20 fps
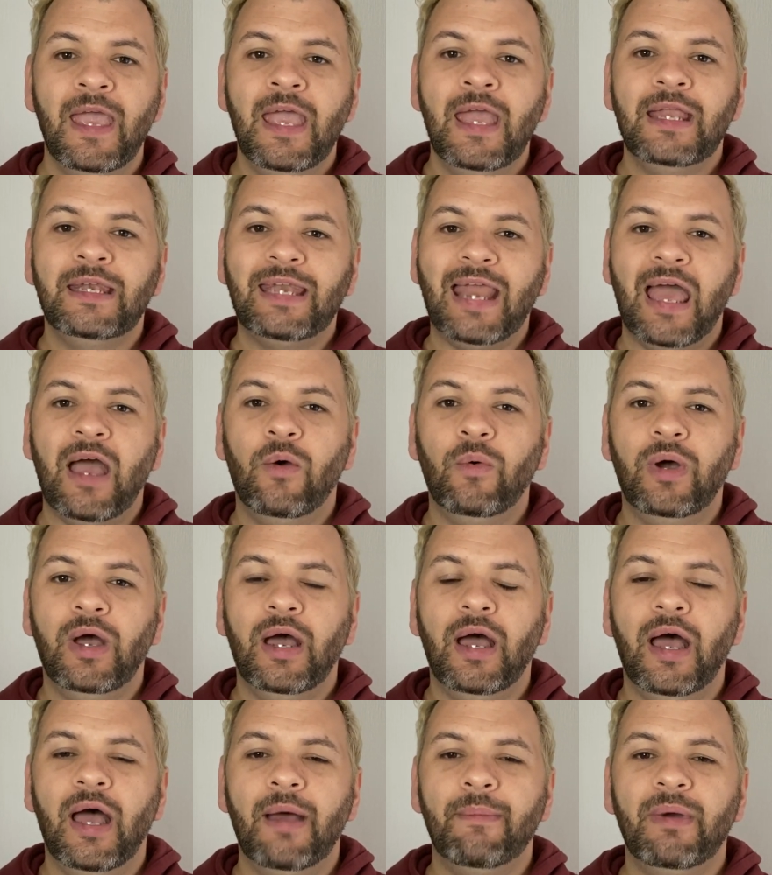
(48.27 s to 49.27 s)
Now
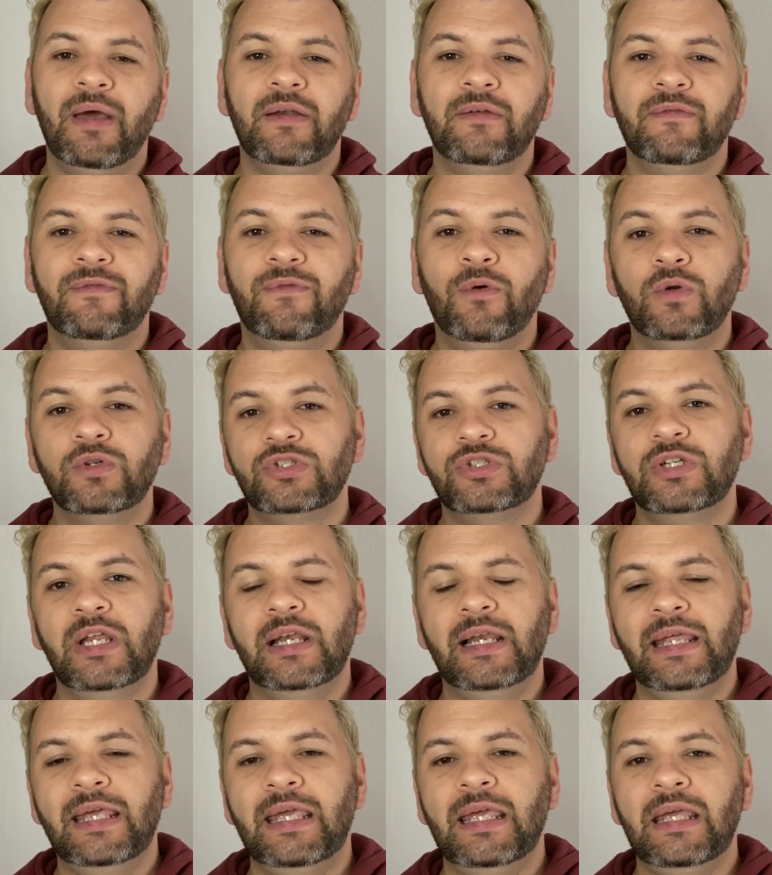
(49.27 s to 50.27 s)

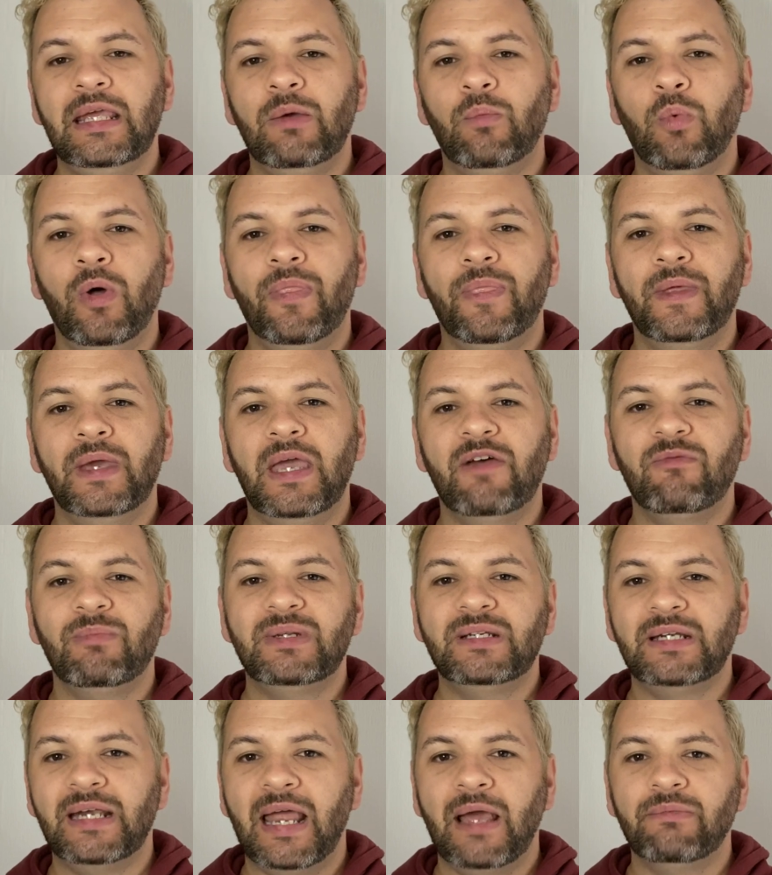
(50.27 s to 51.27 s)
unfortunately what the
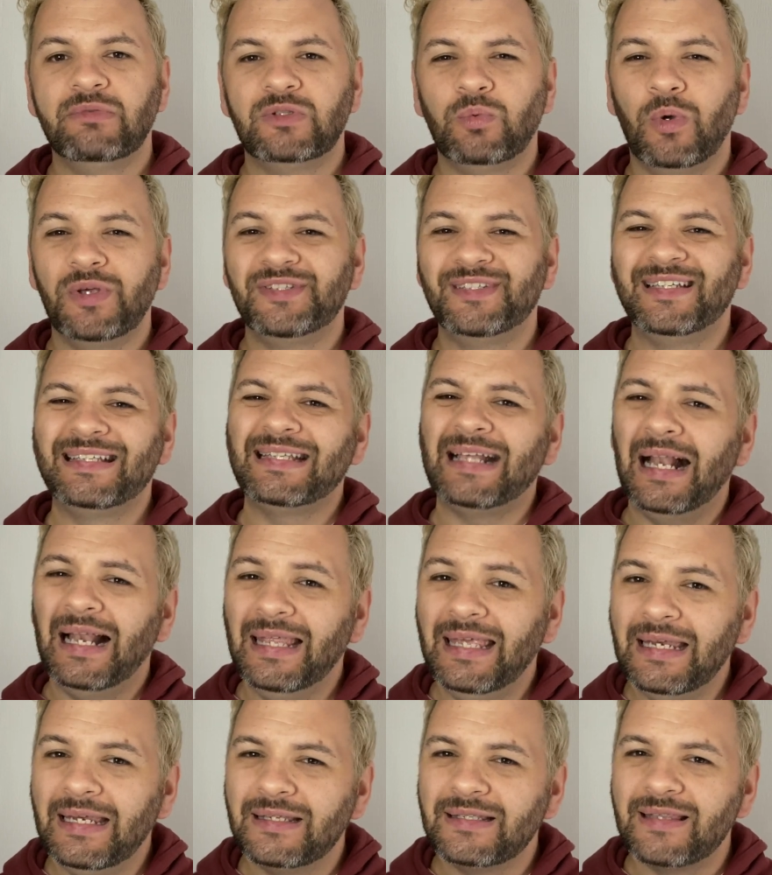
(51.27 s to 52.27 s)
government announced wasn't as
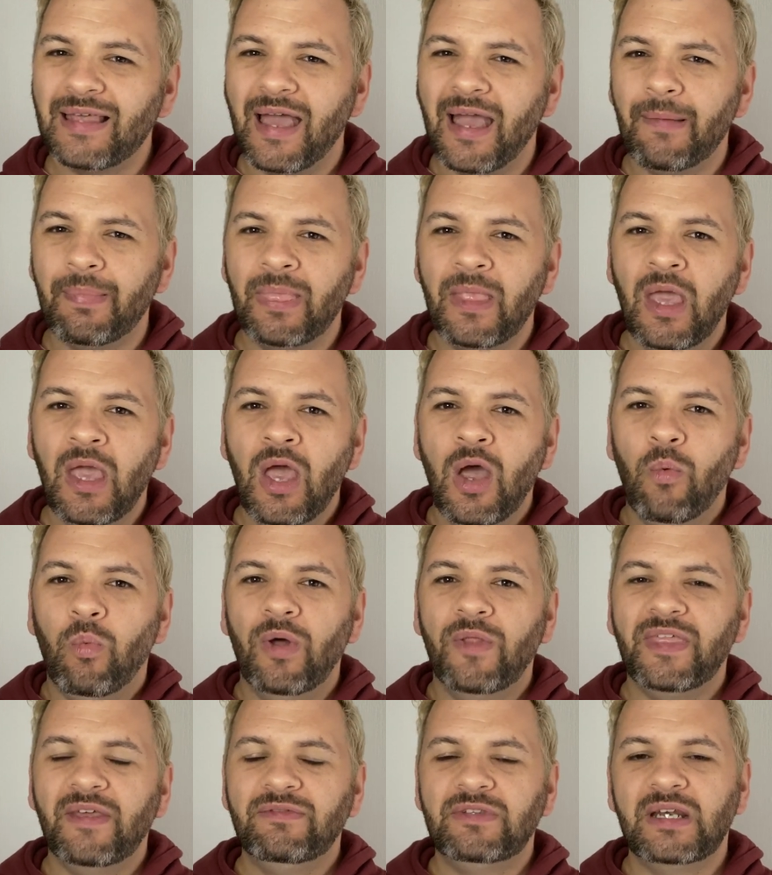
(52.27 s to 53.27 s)
clean as that.
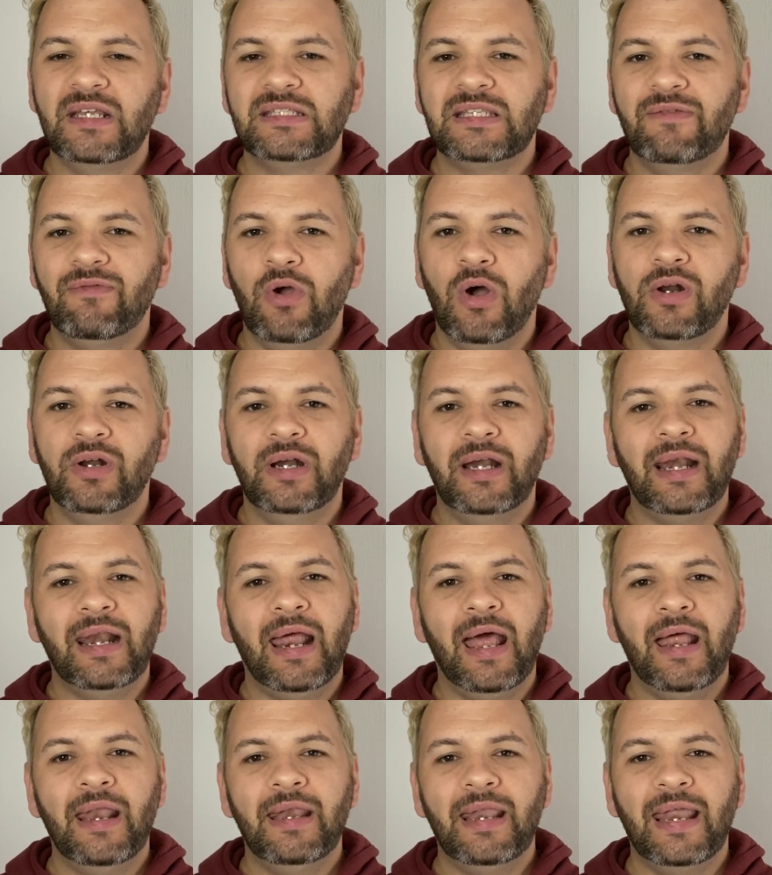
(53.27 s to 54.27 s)
What they've done is they've gone
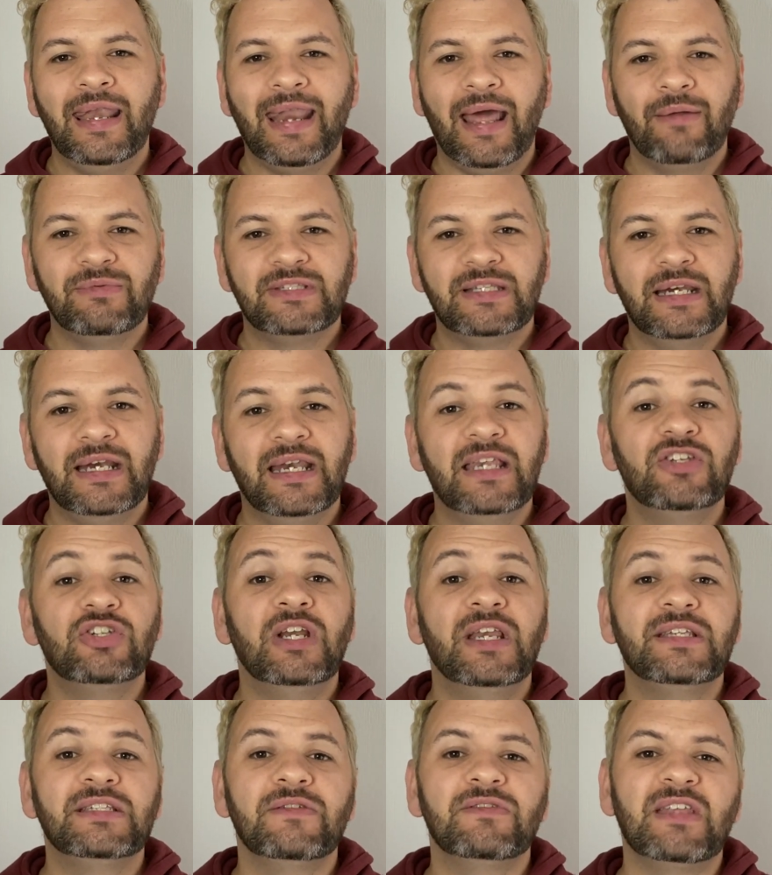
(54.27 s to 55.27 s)
and announced an
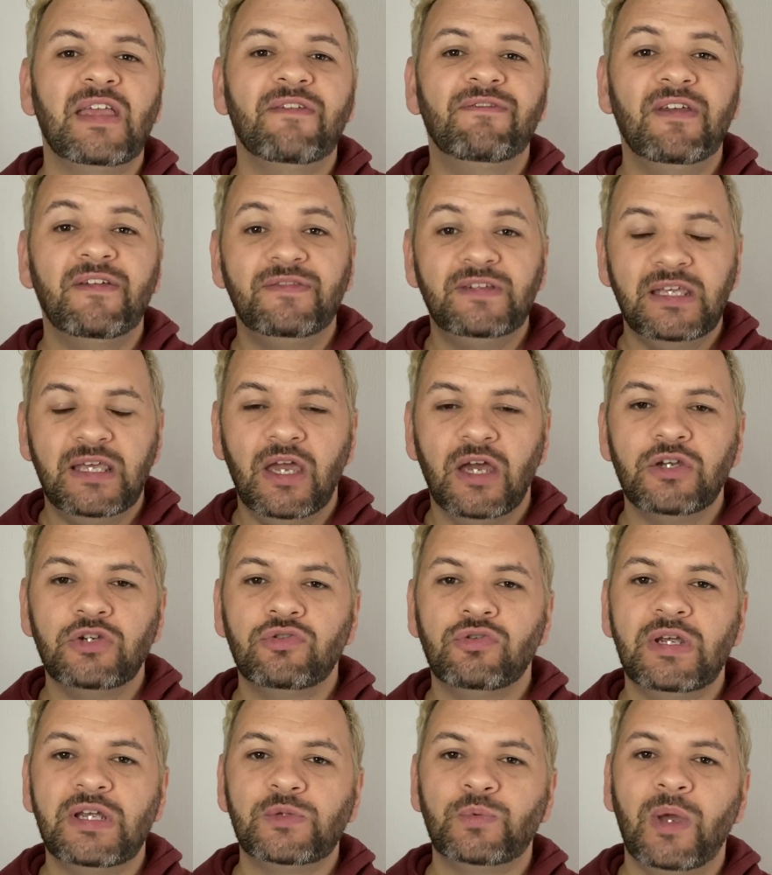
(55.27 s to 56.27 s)
initial list of say 50
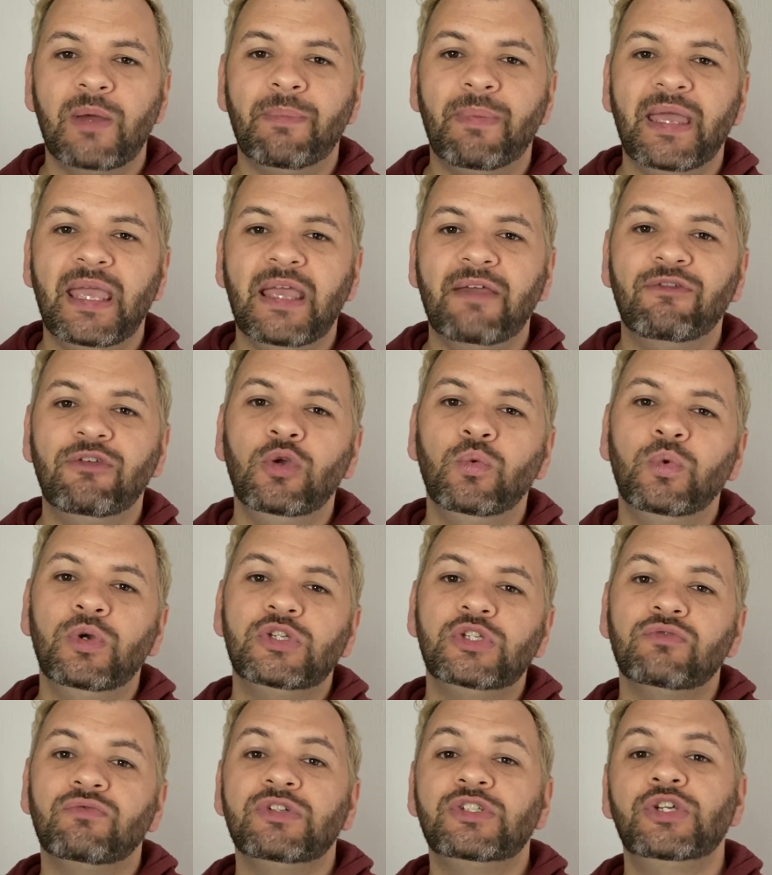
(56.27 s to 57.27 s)
countries whereby if you
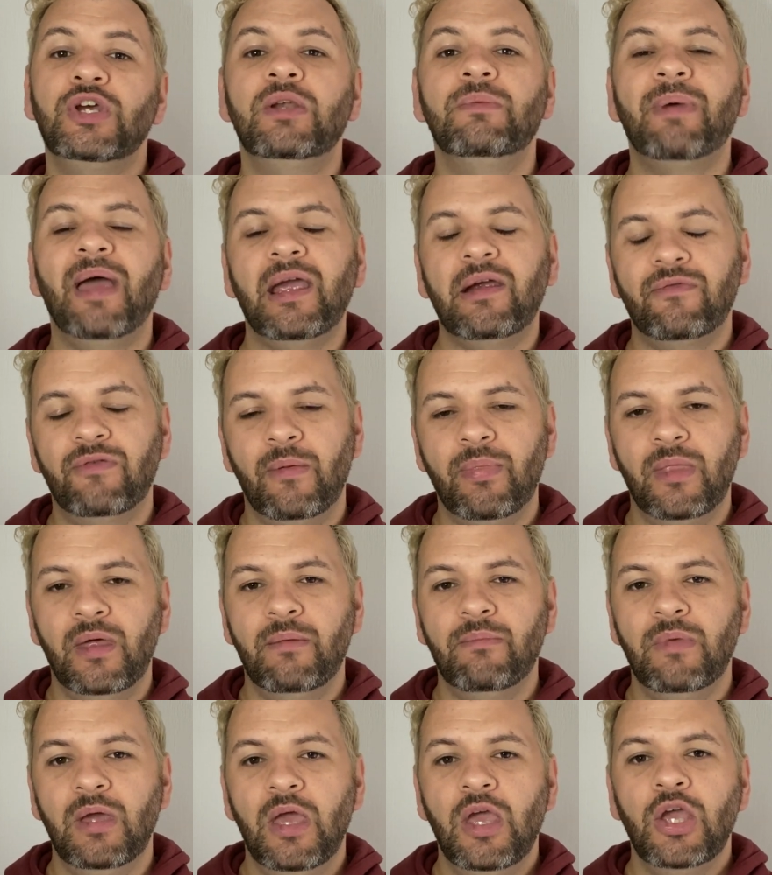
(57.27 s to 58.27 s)
were to return back from
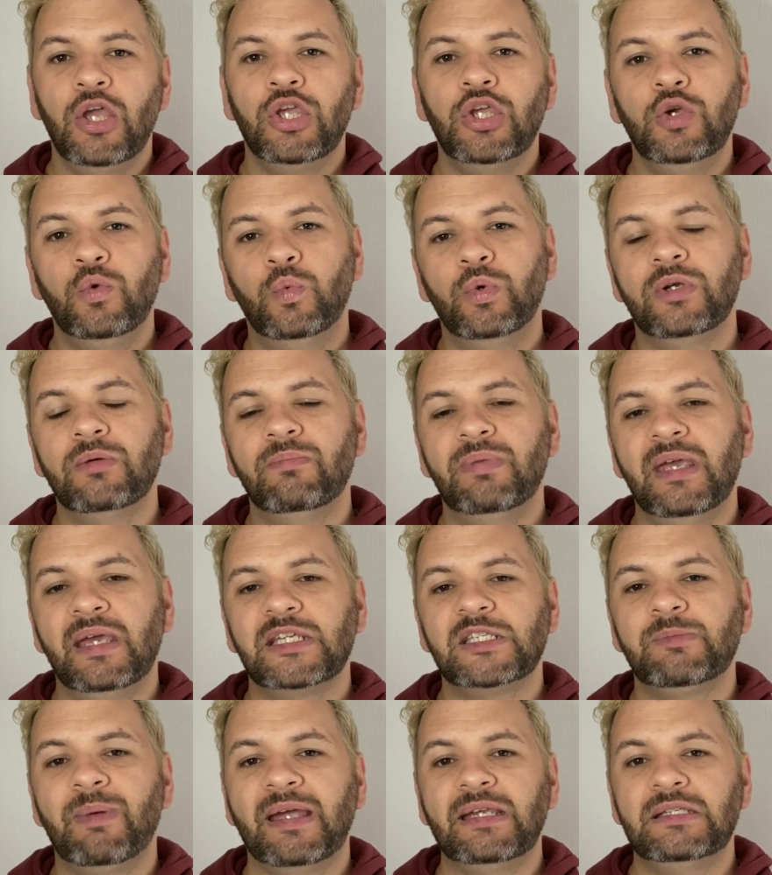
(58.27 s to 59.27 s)
them you wouldn't be
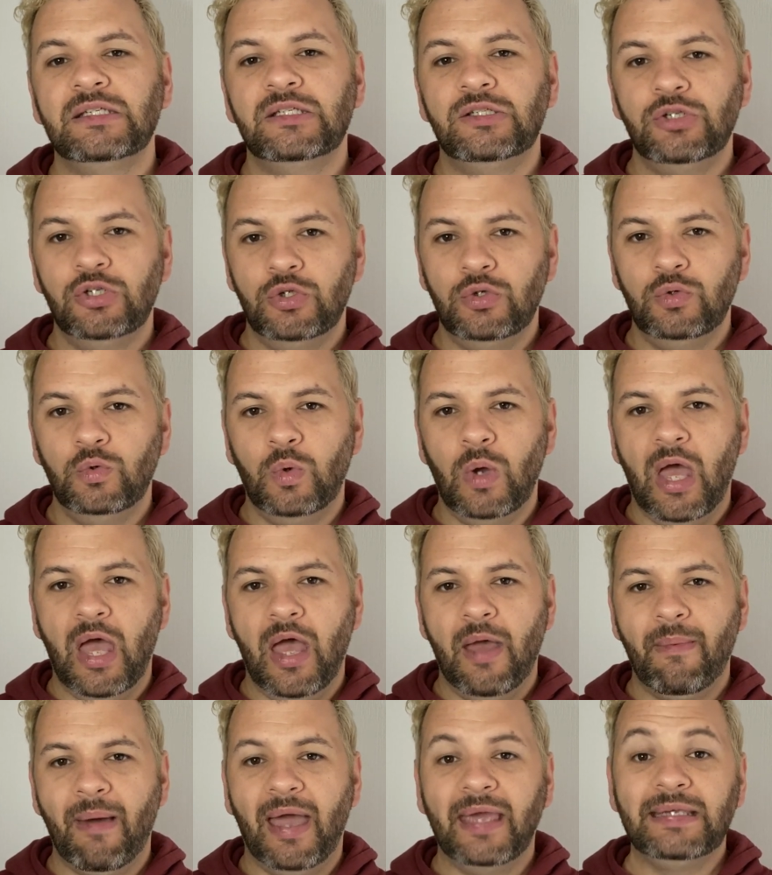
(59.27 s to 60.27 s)
expected to
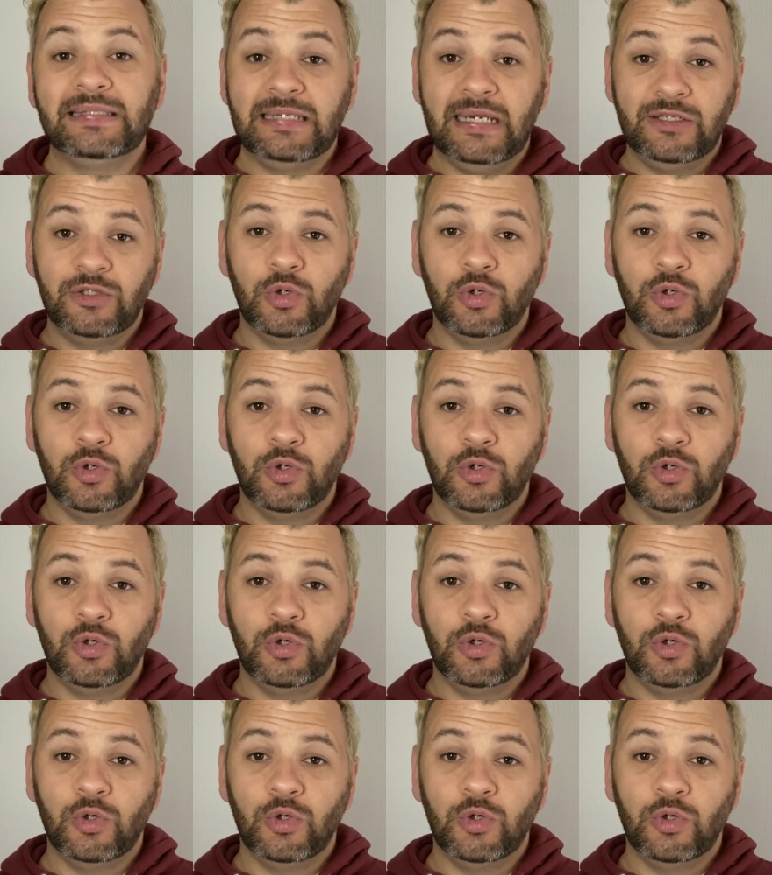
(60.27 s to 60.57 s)
isolate or